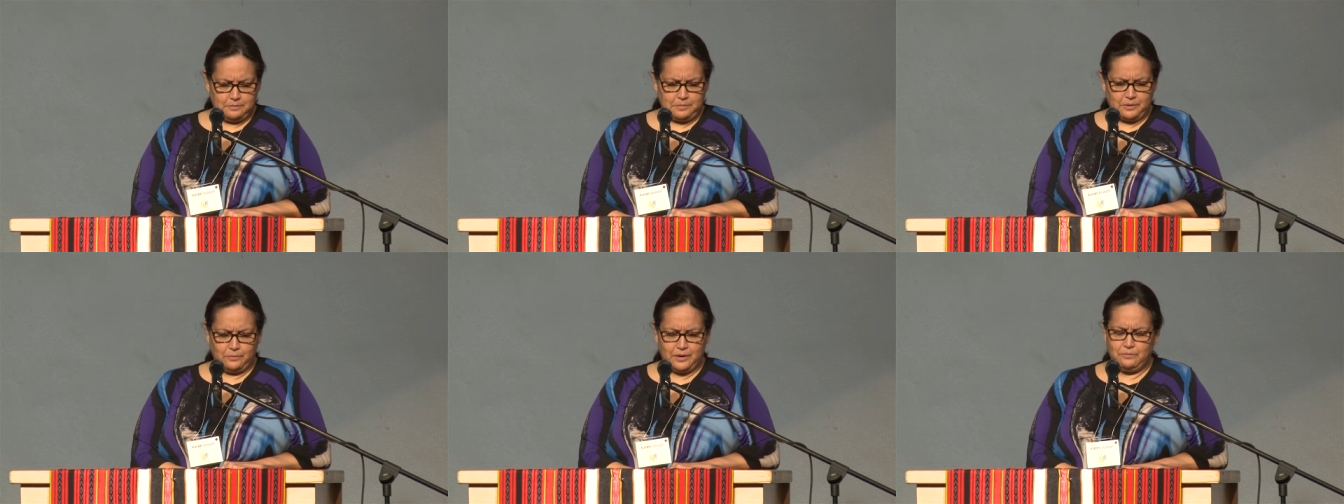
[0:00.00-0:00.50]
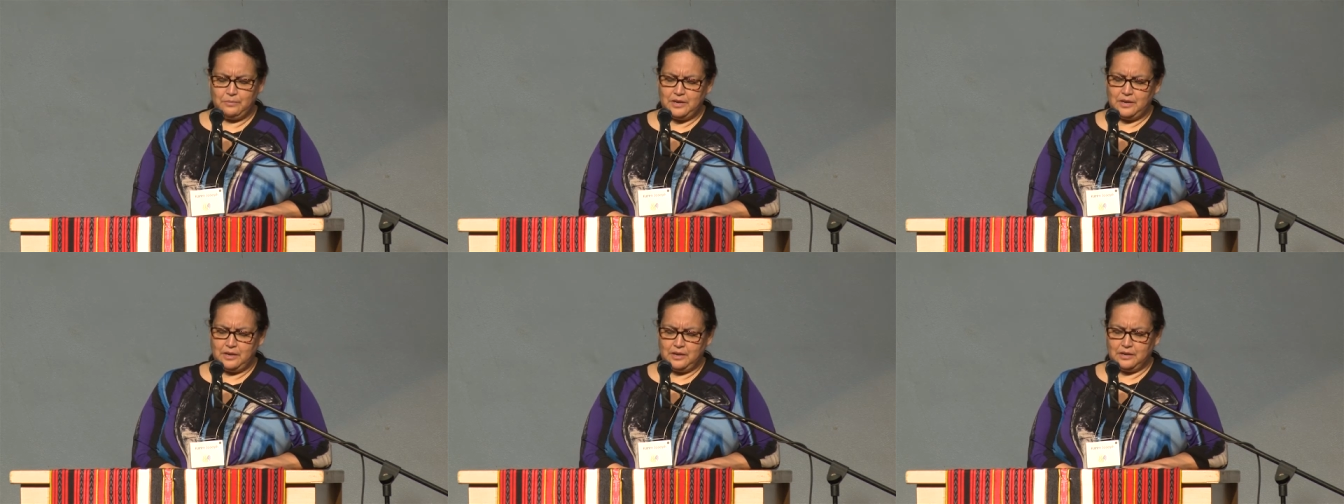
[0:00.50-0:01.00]
But when
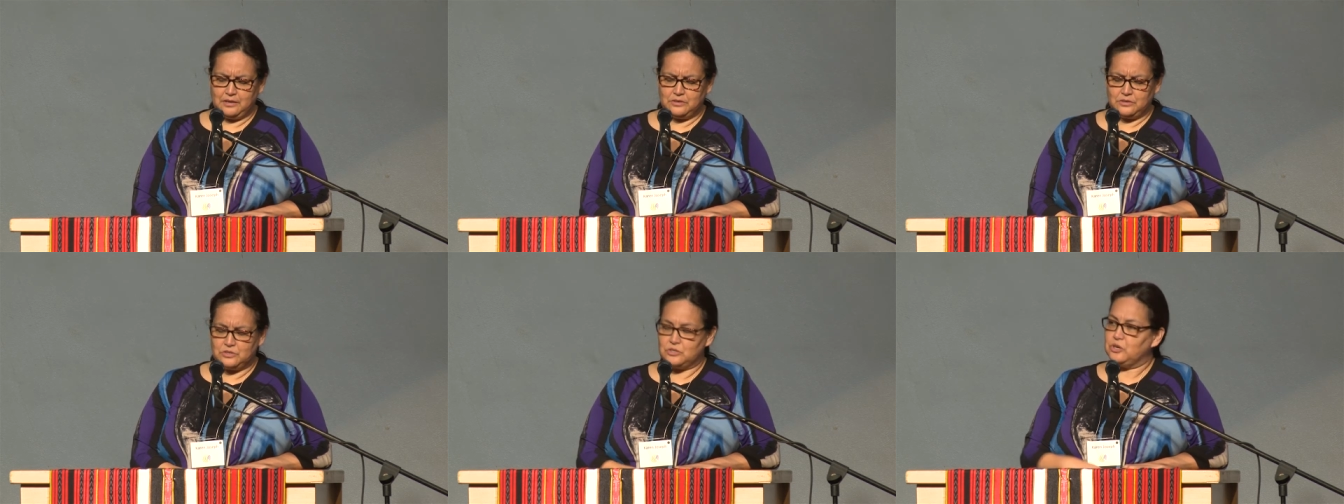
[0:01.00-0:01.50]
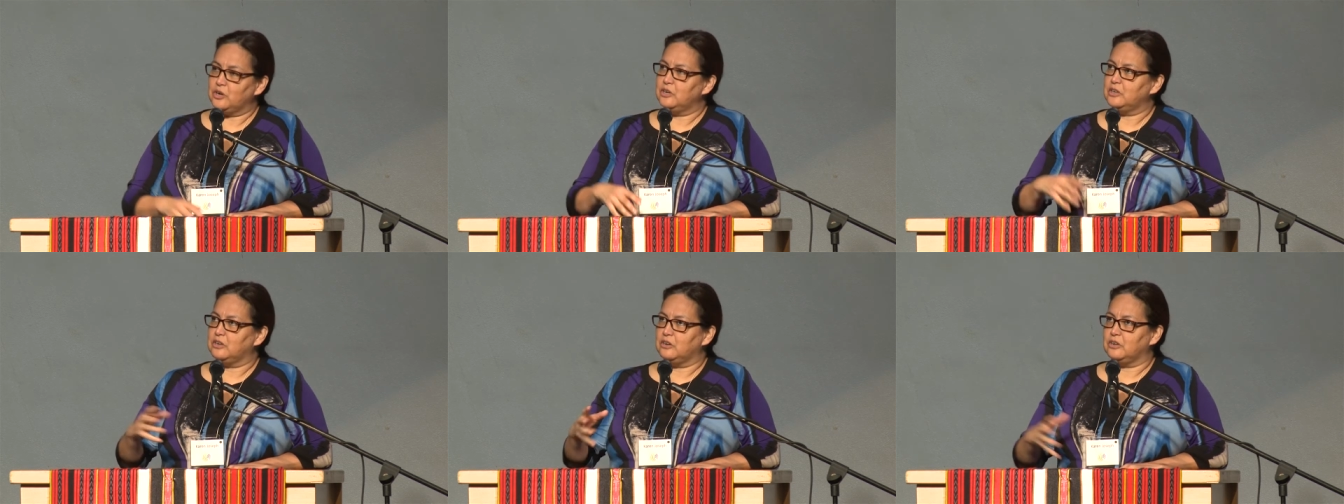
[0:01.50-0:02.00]
we
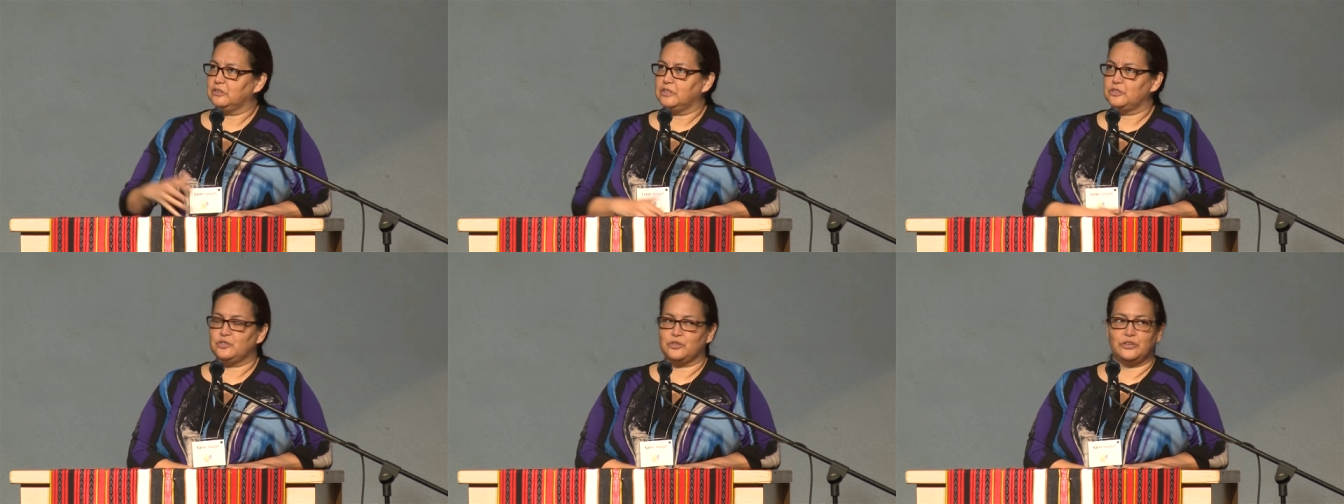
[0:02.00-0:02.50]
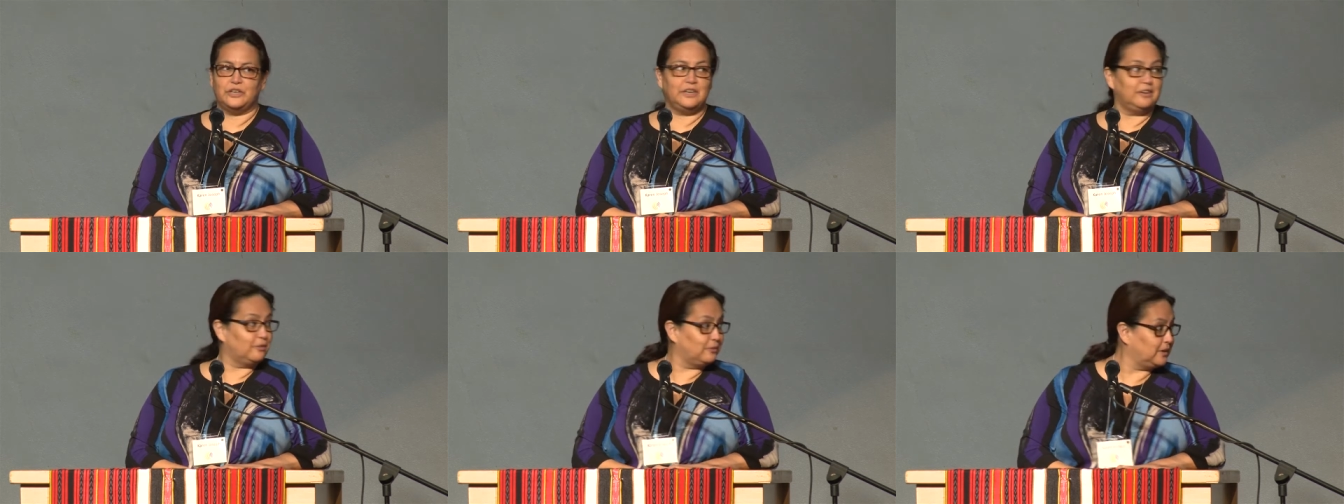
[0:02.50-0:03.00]
started along this journey,
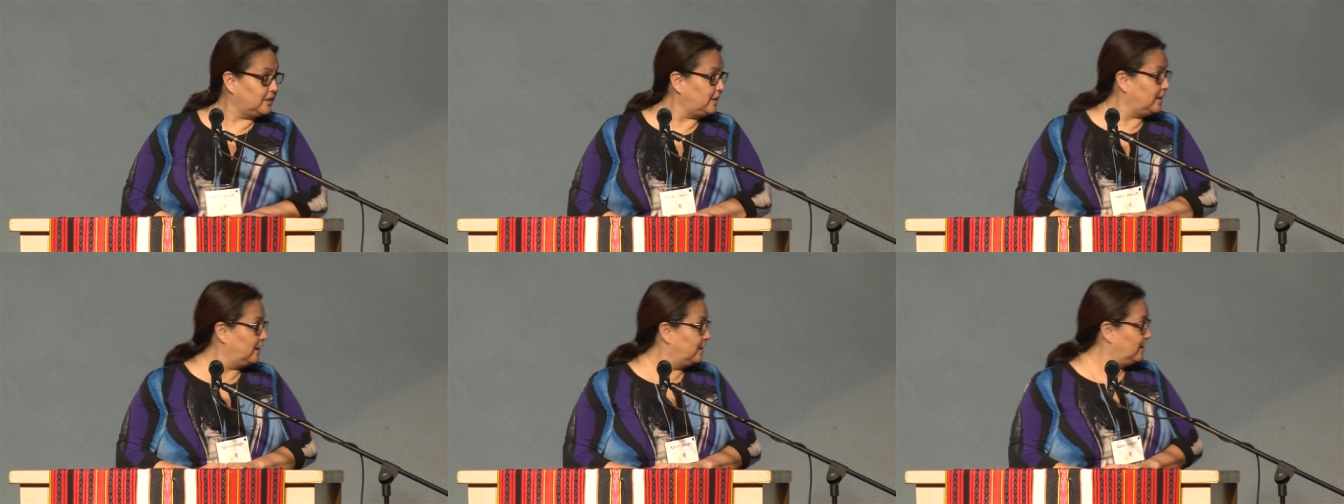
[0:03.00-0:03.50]
really?